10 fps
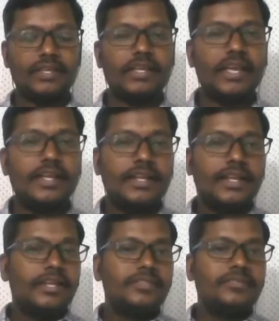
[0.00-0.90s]
Okay,
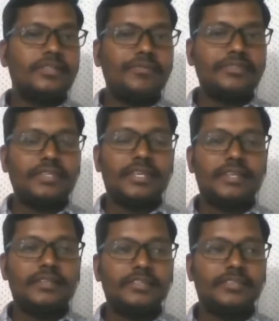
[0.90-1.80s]
so someone
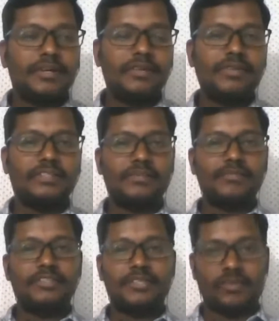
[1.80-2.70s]
say it is a butterfly. Some
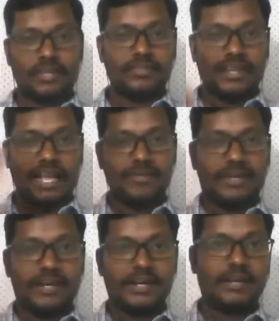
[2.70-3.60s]
may say, okay, they're
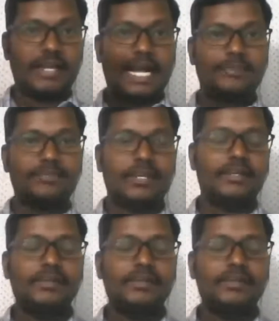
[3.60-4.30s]
having red color caps.